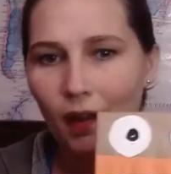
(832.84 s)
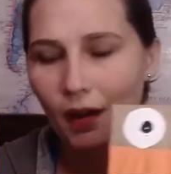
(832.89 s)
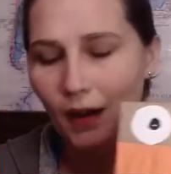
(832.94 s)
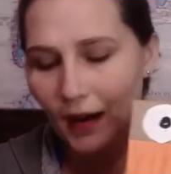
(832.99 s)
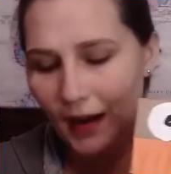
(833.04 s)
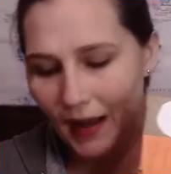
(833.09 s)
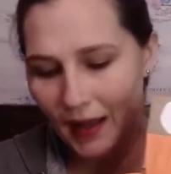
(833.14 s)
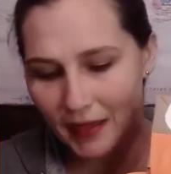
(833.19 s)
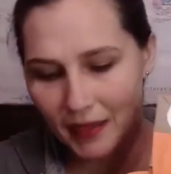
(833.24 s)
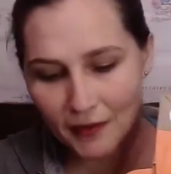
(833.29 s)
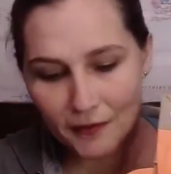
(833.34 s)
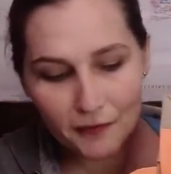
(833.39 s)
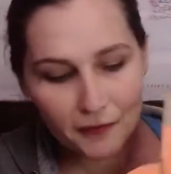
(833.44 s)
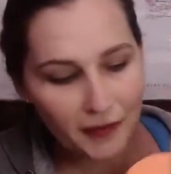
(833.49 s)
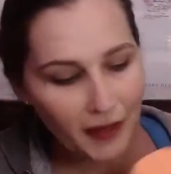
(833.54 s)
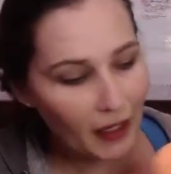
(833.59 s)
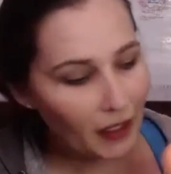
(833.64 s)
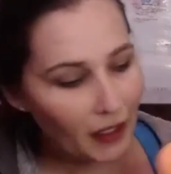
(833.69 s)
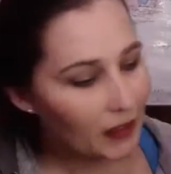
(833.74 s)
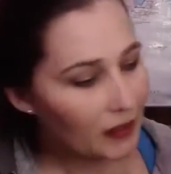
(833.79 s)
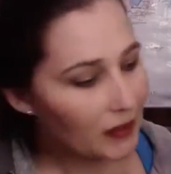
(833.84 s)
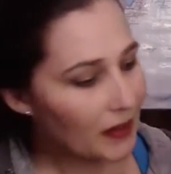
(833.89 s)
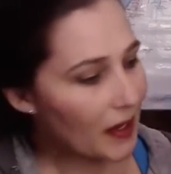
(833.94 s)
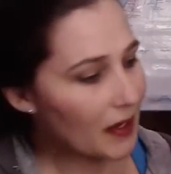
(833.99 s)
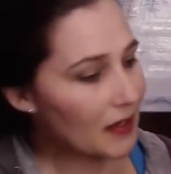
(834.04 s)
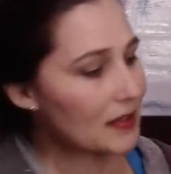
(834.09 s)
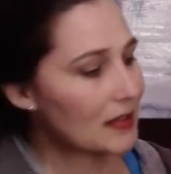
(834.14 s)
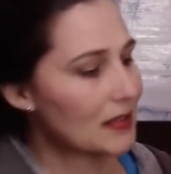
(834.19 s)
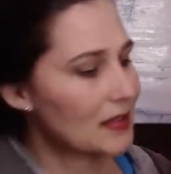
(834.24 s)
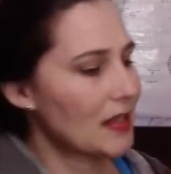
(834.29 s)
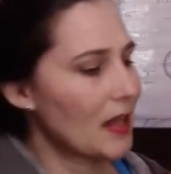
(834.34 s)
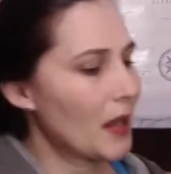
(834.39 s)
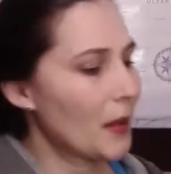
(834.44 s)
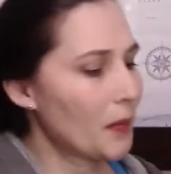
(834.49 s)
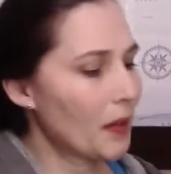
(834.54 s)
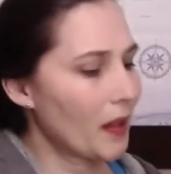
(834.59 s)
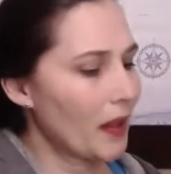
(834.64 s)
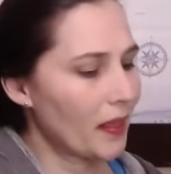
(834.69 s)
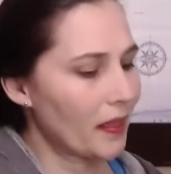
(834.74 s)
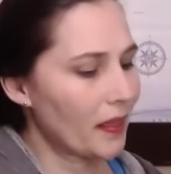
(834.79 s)
All right, and the very last step
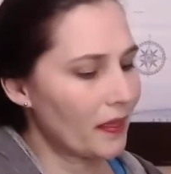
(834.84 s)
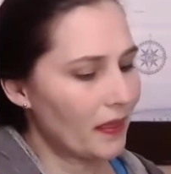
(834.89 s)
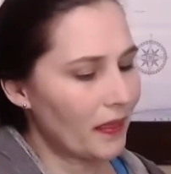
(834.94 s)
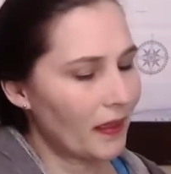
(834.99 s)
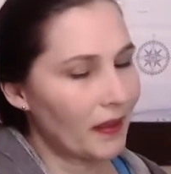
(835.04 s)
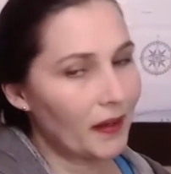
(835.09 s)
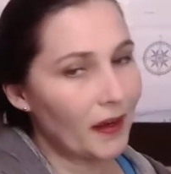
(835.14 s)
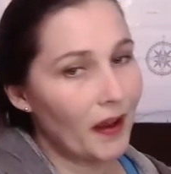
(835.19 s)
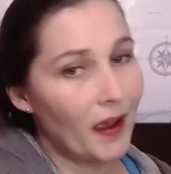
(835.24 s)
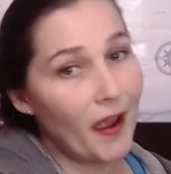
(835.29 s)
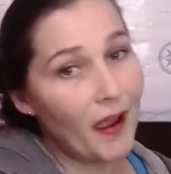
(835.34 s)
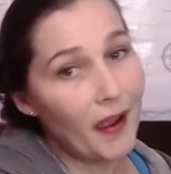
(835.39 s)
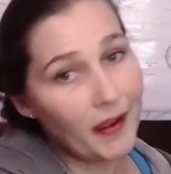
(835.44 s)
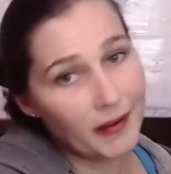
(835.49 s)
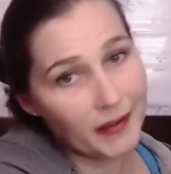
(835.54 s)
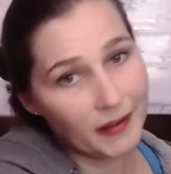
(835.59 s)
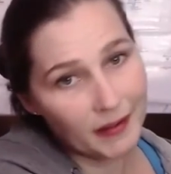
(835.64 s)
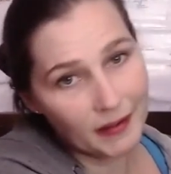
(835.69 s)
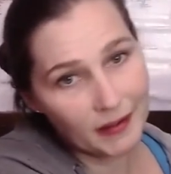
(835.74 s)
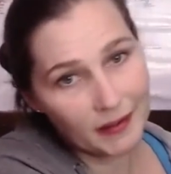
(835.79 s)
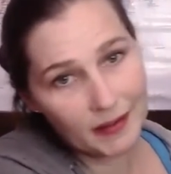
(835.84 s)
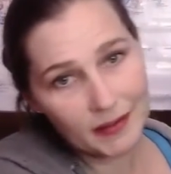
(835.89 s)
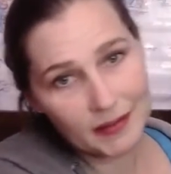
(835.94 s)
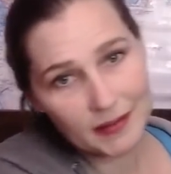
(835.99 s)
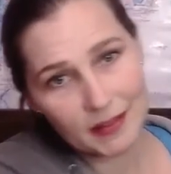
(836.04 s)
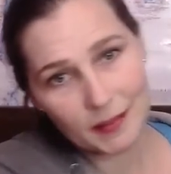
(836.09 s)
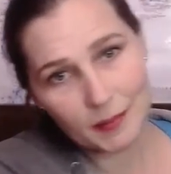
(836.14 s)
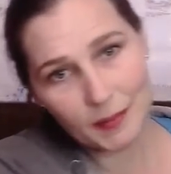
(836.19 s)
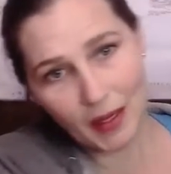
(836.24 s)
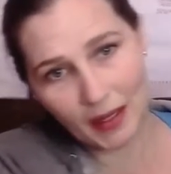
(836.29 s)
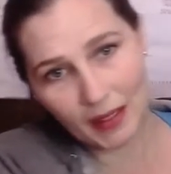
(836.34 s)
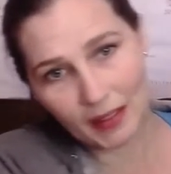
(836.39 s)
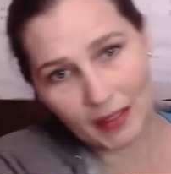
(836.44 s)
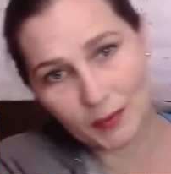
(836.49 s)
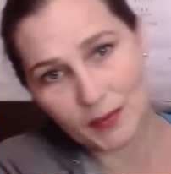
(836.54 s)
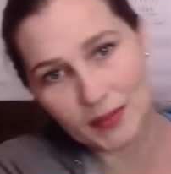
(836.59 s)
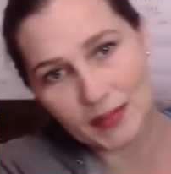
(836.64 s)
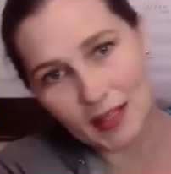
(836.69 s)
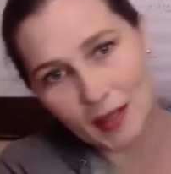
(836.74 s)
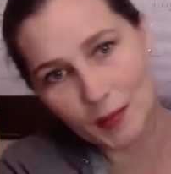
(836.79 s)
that I did to mine
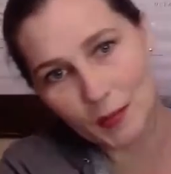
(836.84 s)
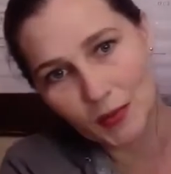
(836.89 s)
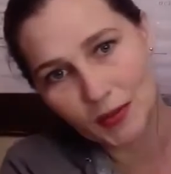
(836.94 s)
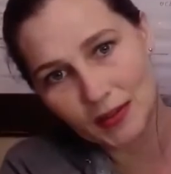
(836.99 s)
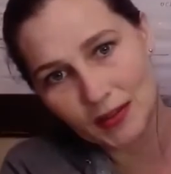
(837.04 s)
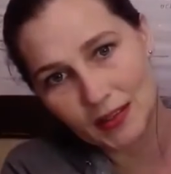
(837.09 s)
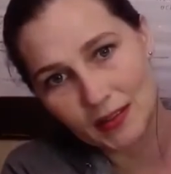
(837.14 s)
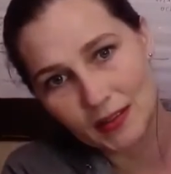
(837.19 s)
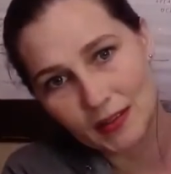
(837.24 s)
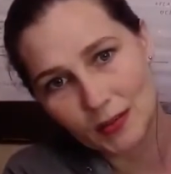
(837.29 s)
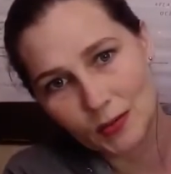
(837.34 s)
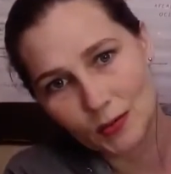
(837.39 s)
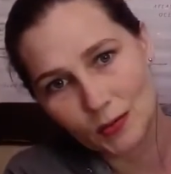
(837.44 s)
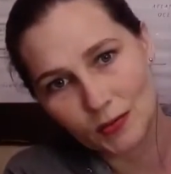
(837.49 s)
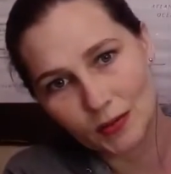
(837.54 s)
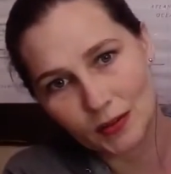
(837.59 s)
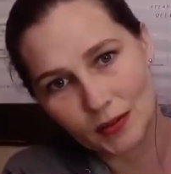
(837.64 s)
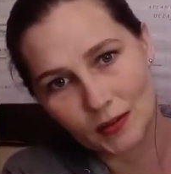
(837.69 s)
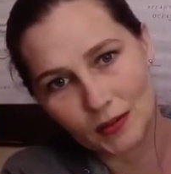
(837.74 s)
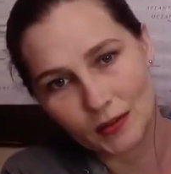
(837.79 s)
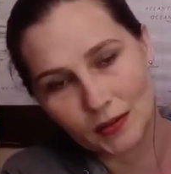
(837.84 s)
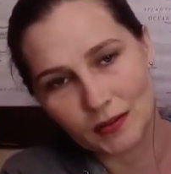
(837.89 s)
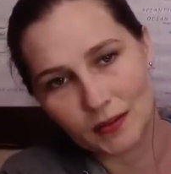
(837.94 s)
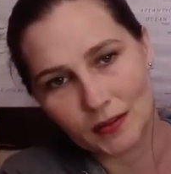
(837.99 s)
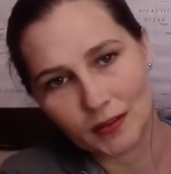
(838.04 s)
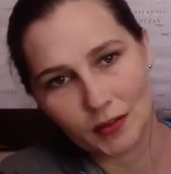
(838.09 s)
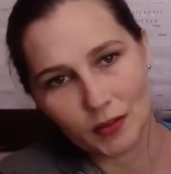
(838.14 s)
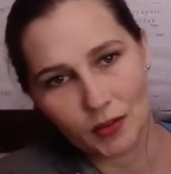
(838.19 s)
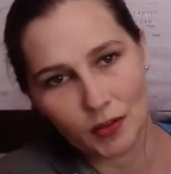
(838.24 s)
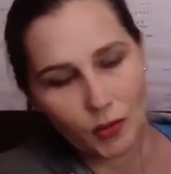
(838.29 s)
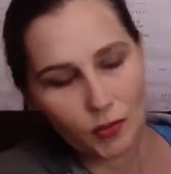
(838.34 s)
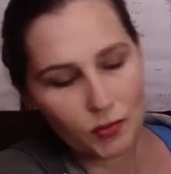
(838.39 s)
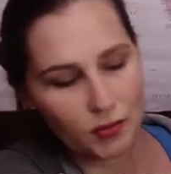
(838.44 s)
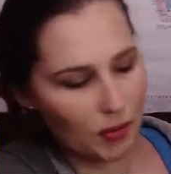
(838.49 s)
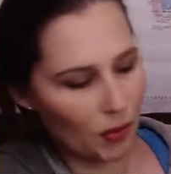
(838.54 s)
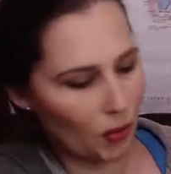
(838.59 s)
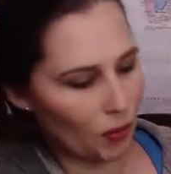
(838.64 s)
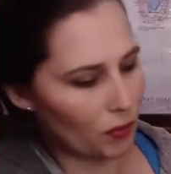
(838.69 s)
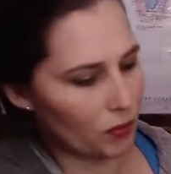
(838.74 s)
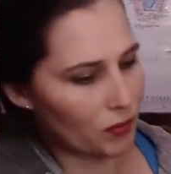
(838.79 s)
was I put these 2 little nose
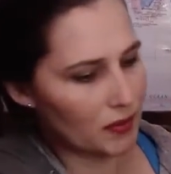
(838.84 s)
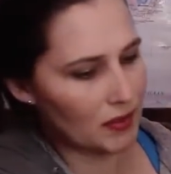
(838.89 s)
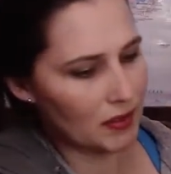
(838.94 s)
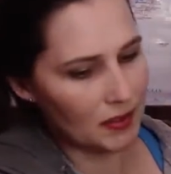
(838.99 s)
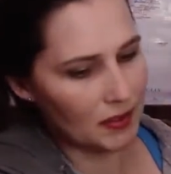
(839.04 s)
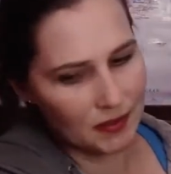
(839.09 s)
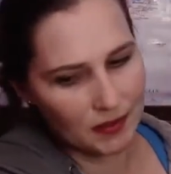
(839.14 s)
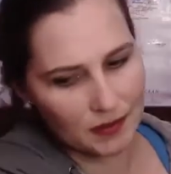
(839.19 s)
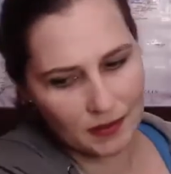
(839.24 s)
holes